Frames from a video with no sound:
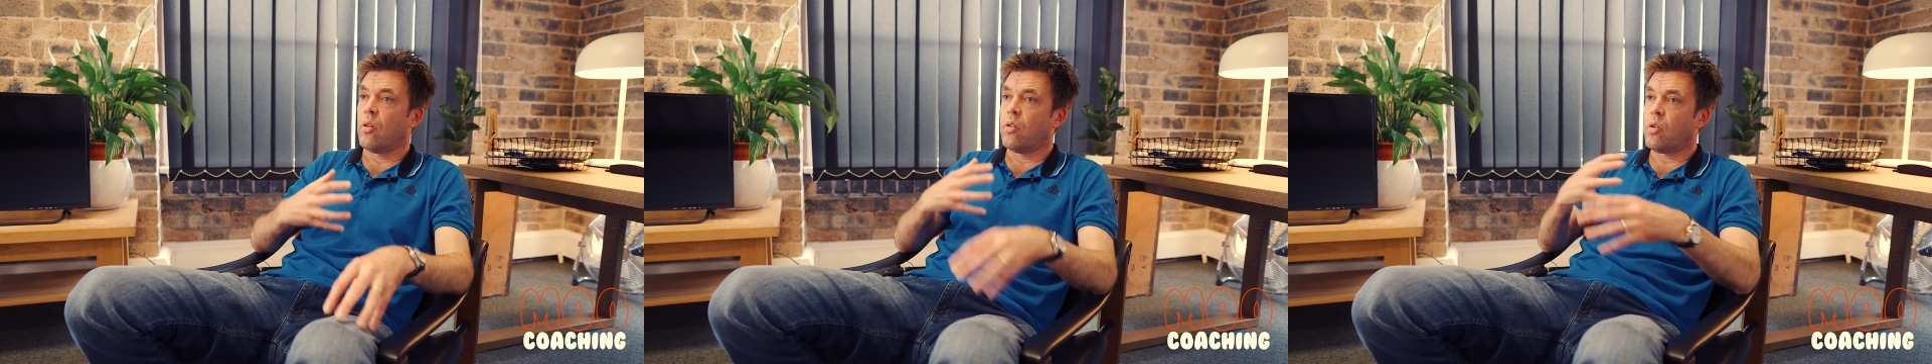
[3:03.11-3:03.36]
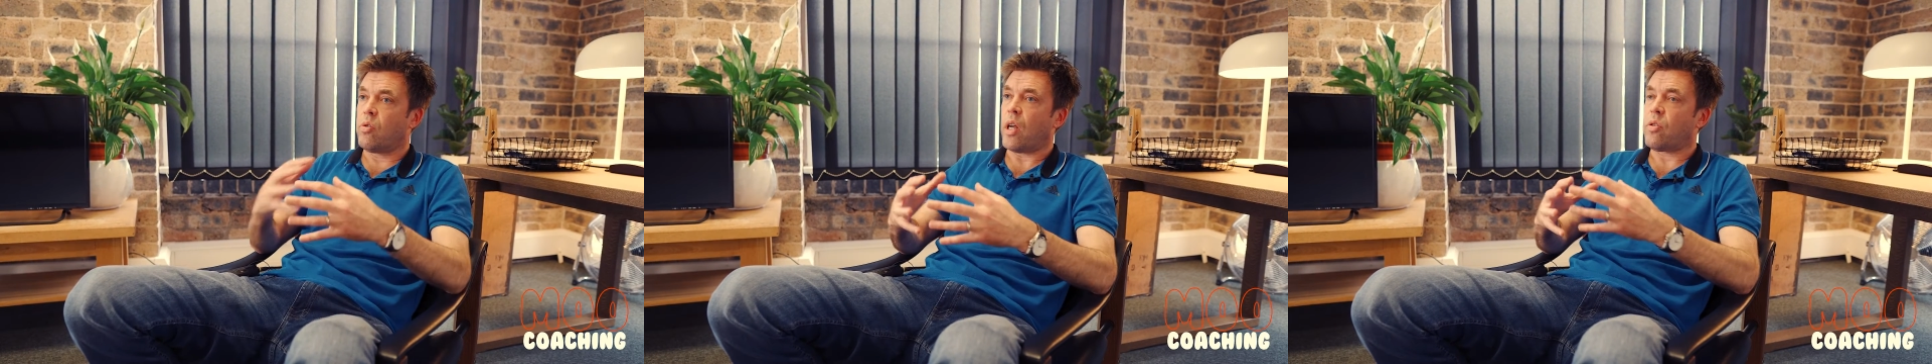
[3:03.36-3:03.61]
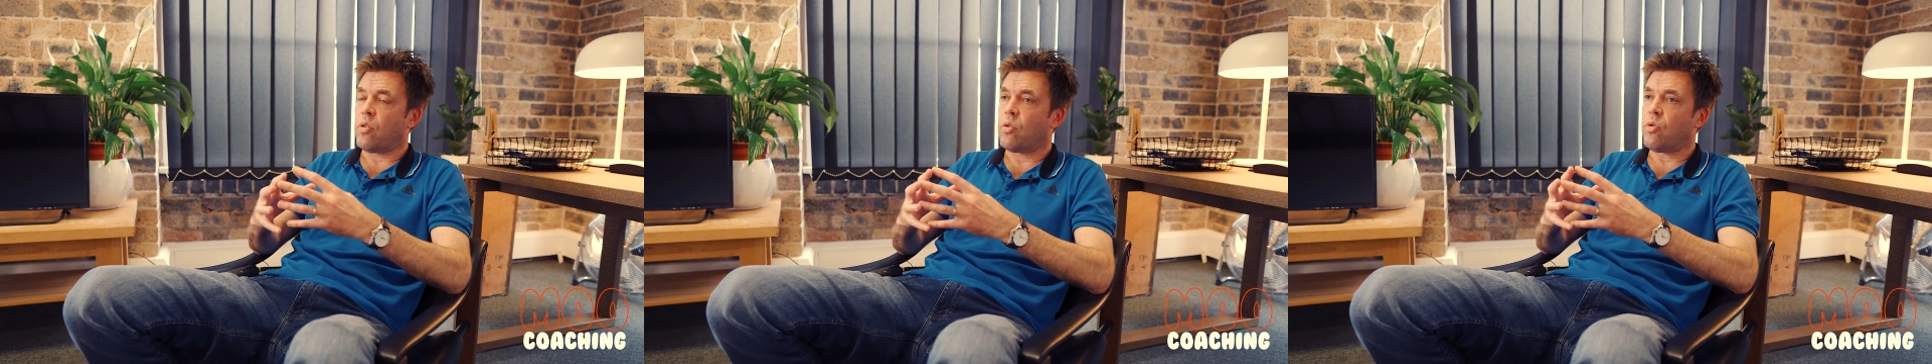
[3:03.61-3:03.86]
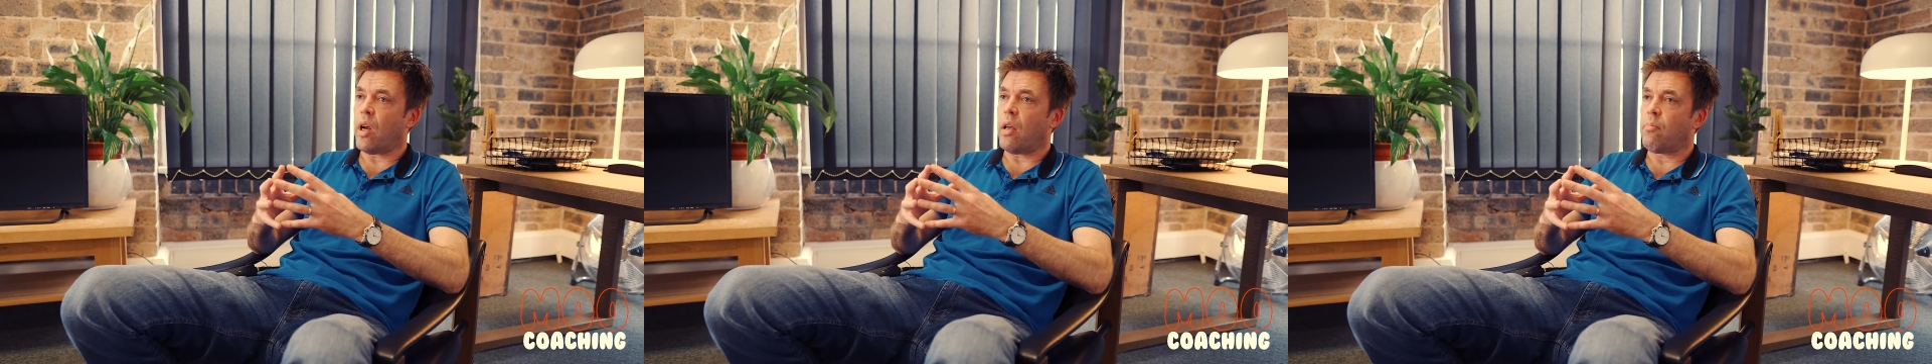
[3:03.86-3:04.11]
stress and
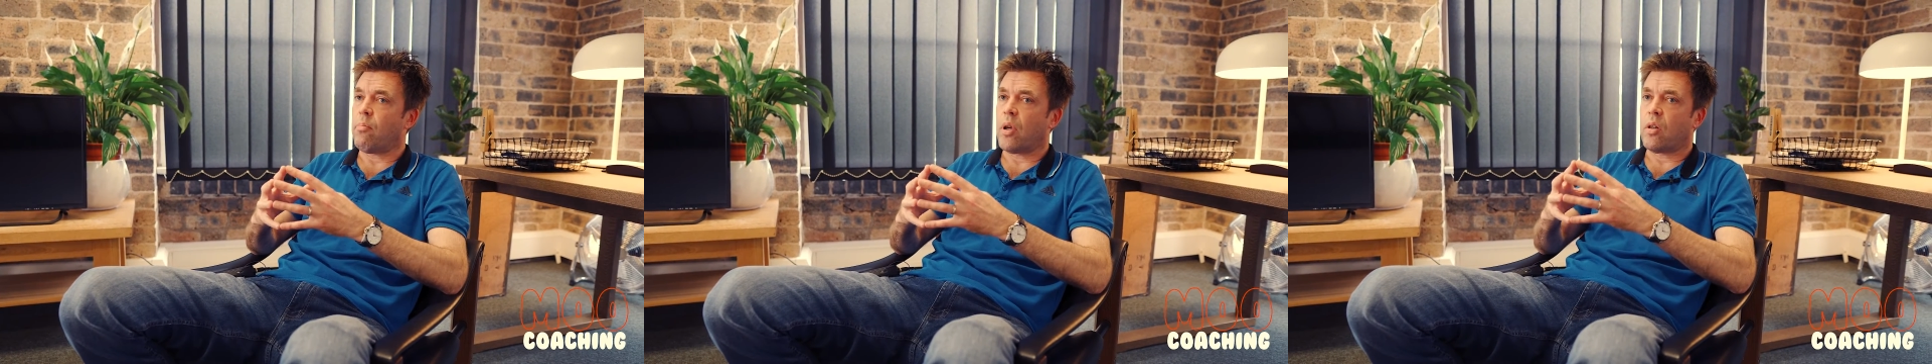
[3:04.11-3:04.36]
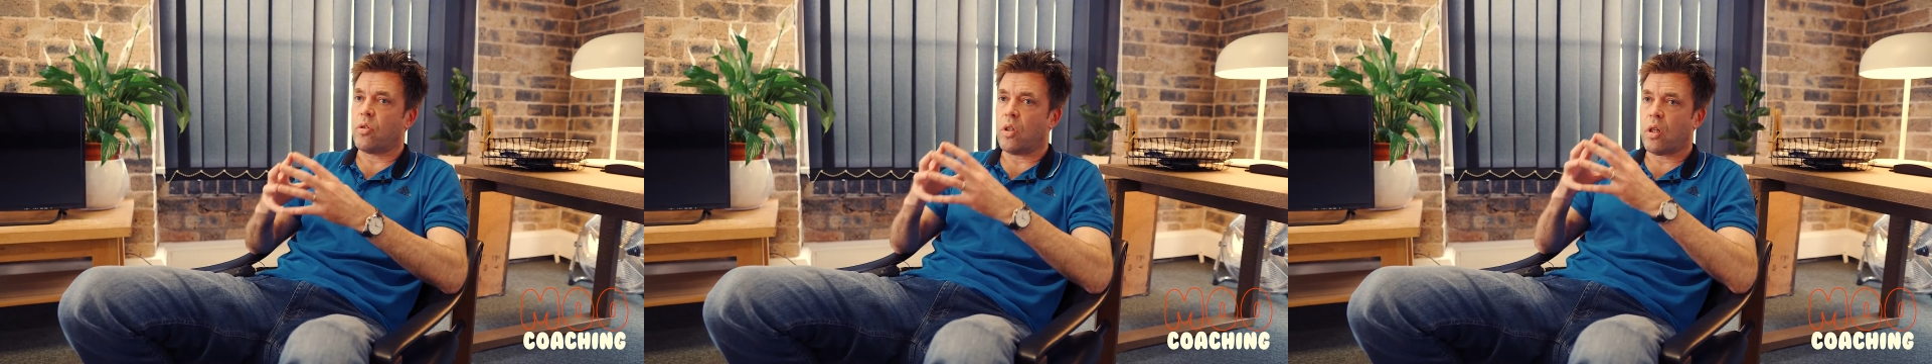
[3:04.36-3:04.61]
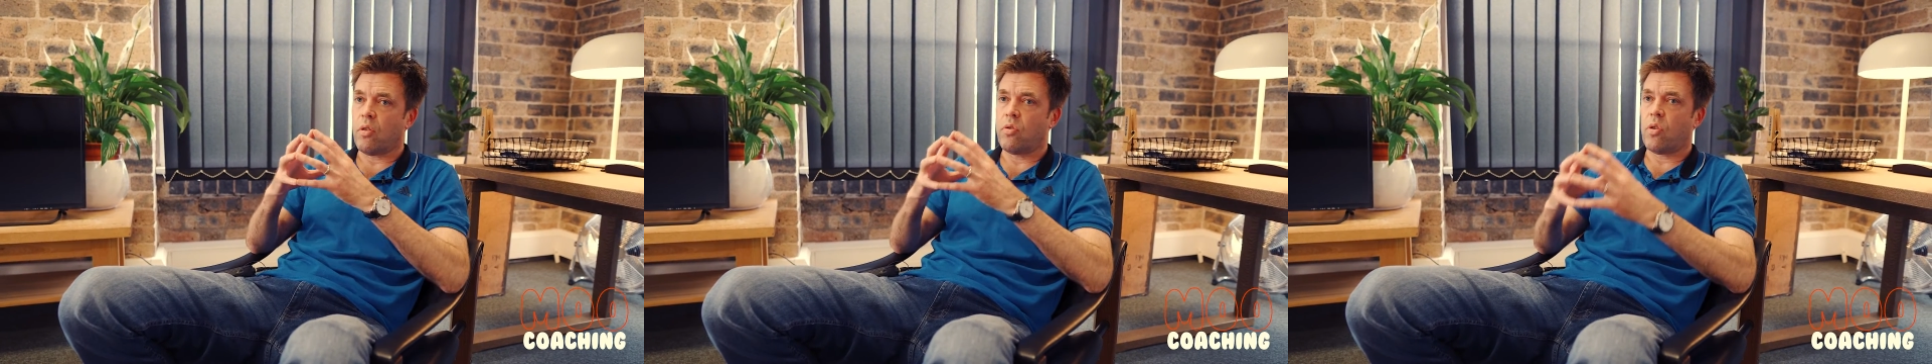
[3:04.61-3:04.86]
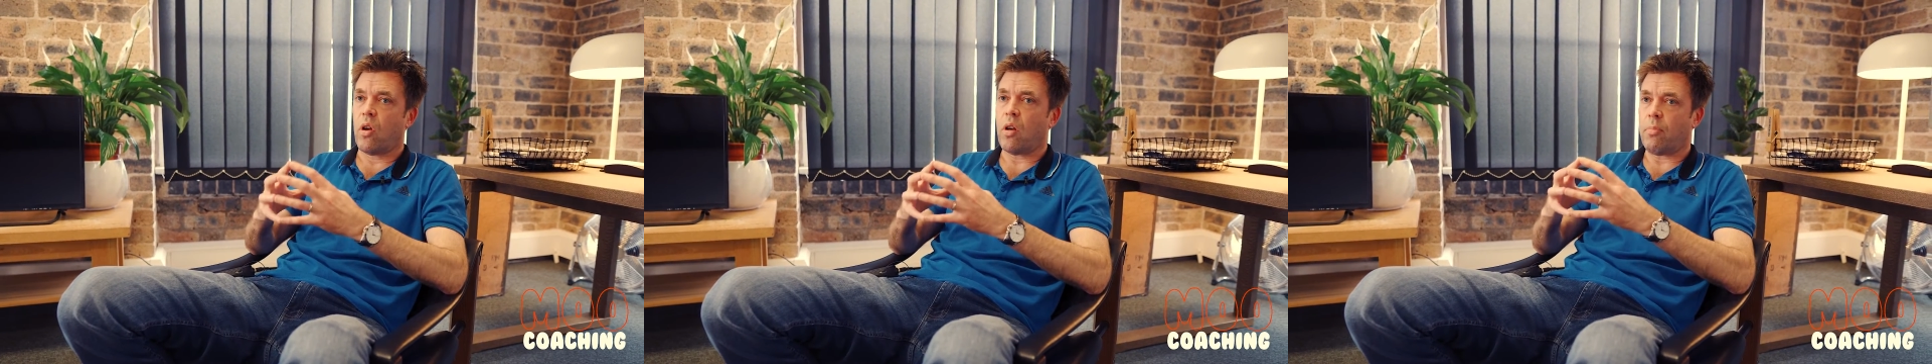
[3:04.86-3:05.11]
strain because you're
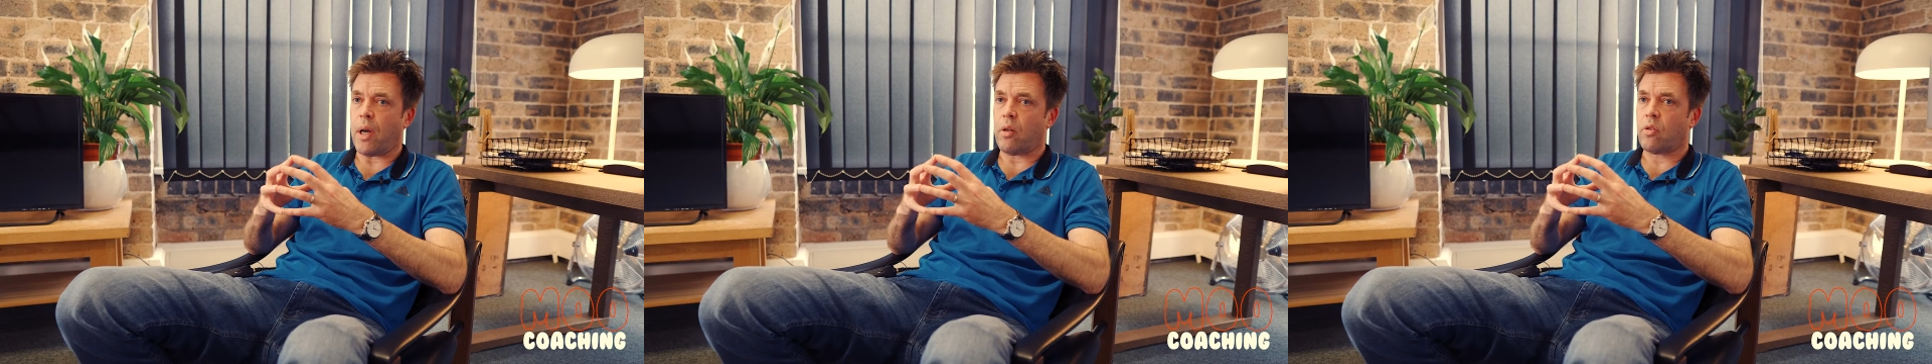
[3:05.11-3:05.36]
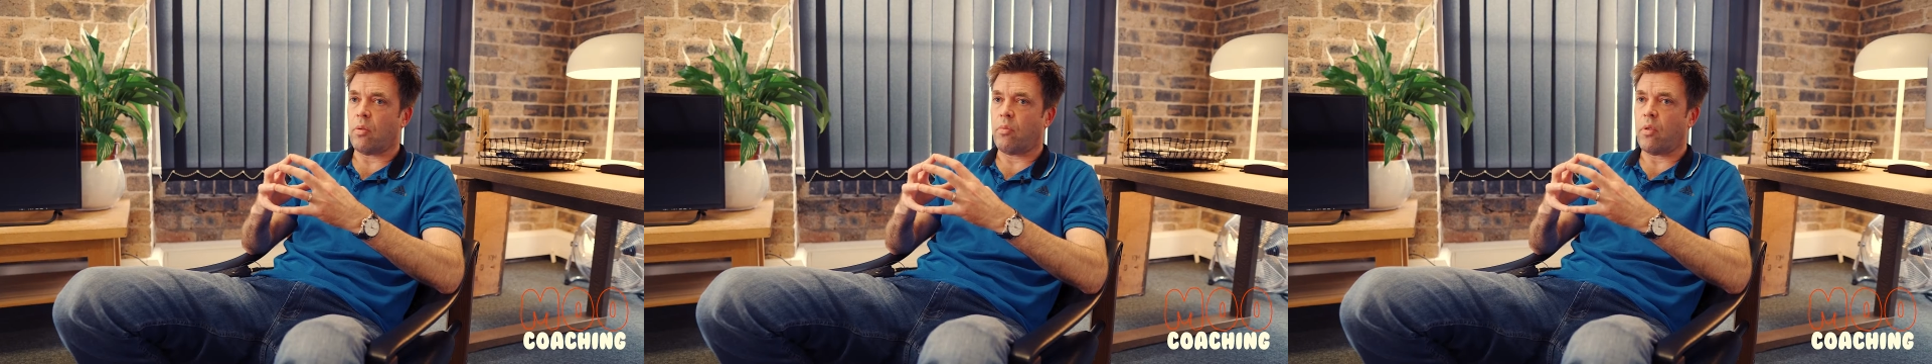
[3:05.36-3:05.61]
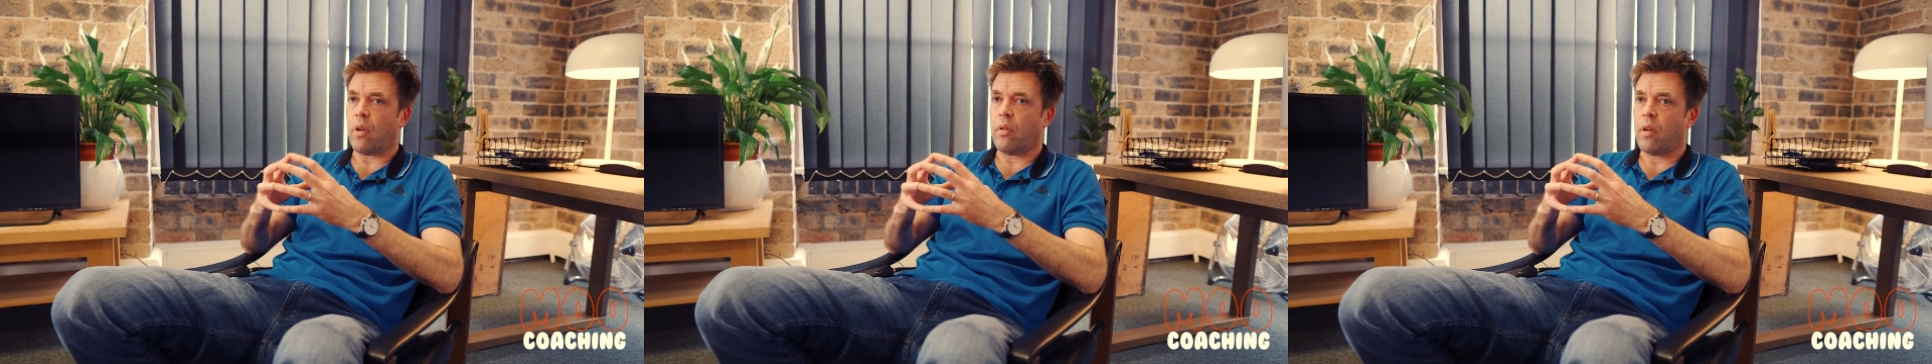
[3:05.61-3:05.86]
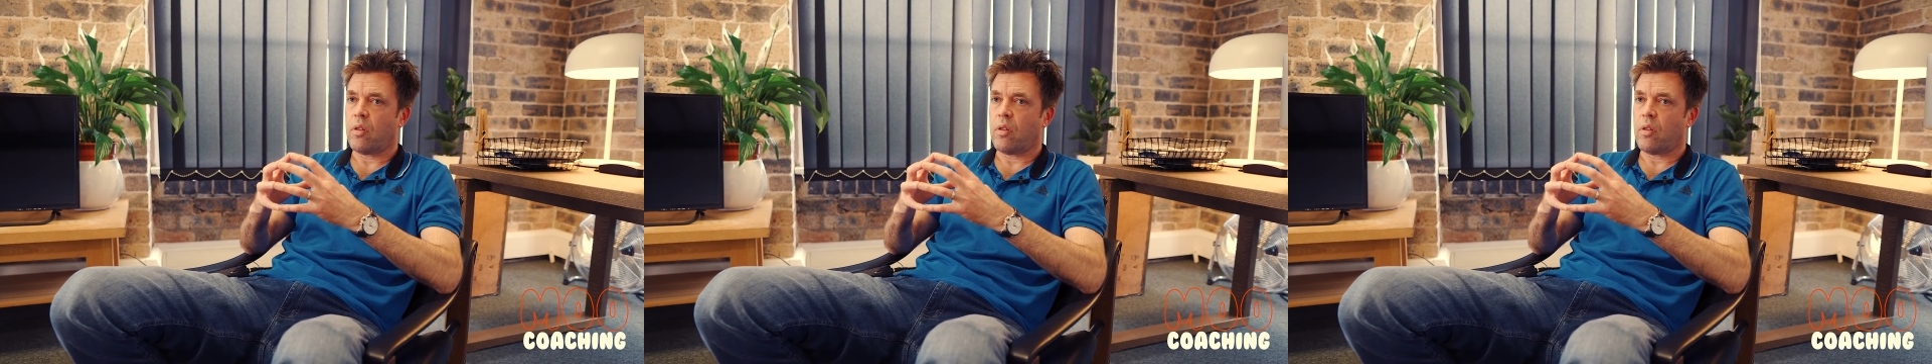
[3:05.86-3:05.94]
concerned about something,